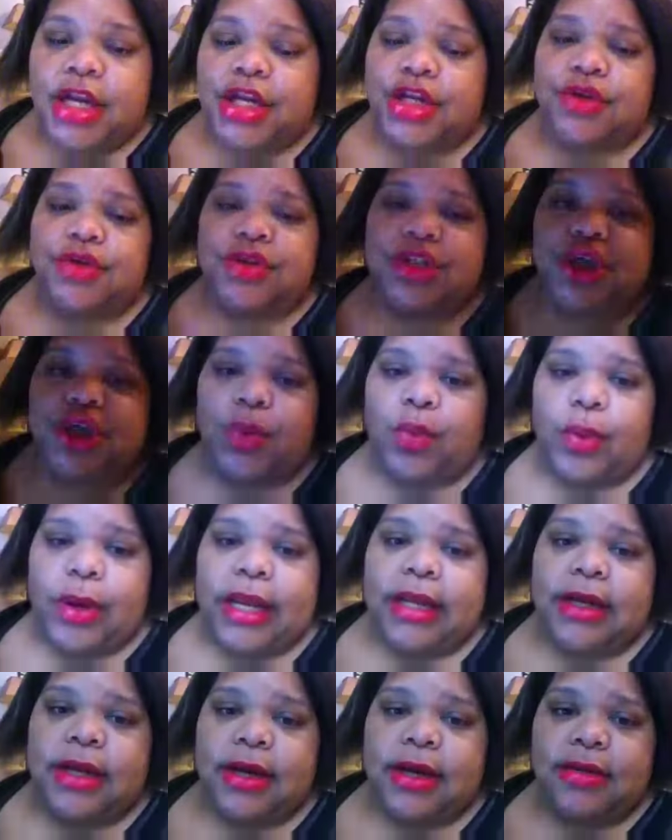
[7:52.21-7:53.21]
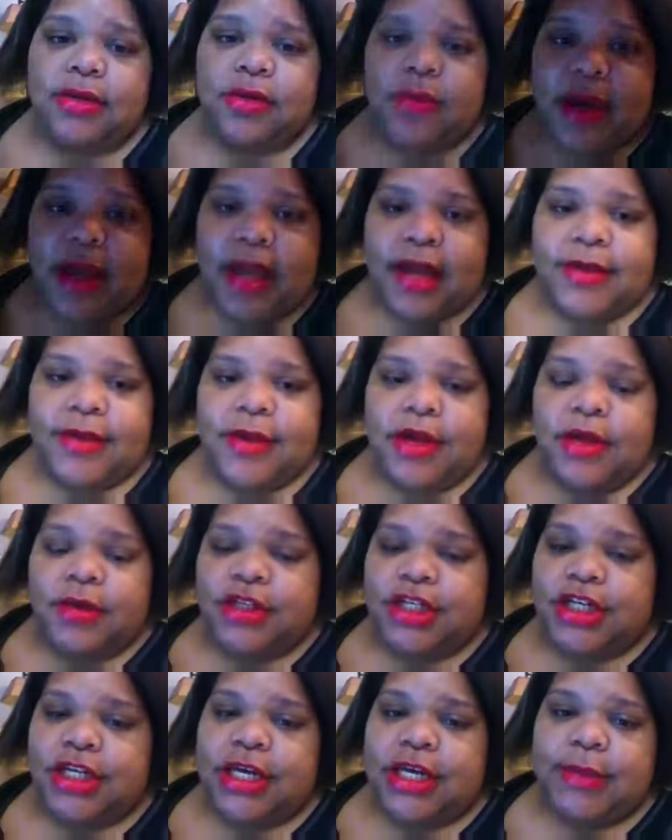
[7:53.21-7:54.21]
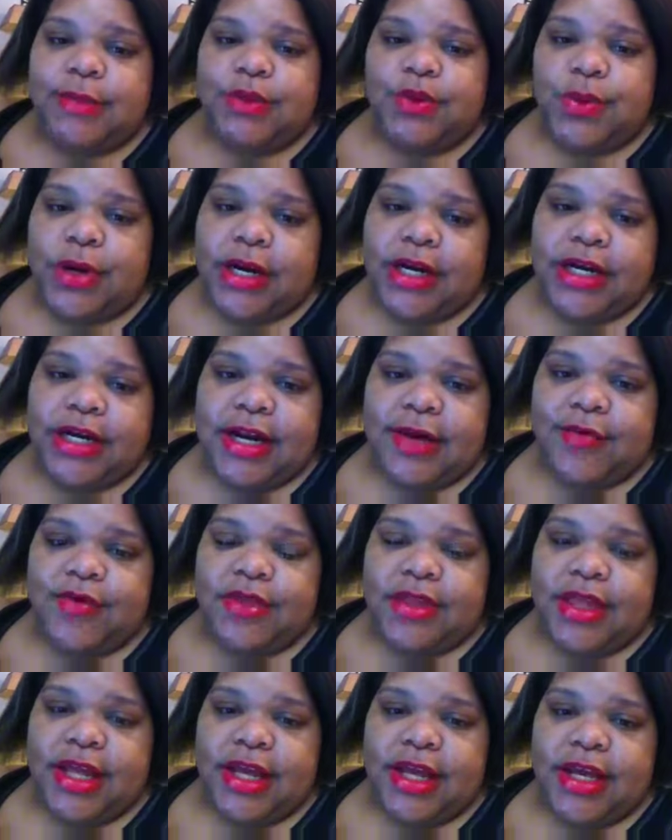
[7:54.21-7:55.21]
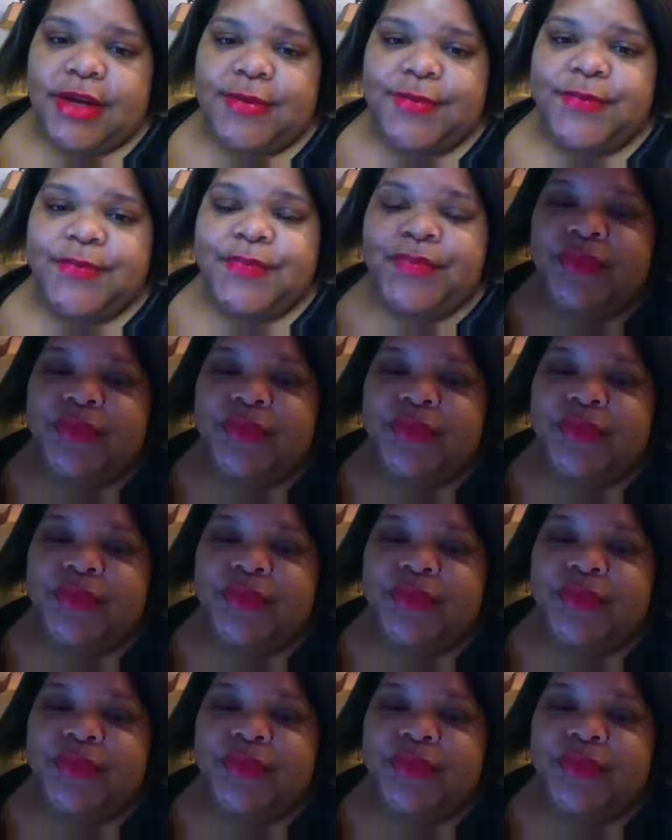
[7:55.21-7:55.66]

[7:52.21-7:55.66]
and you should have ran the other way. She keeps running and everything.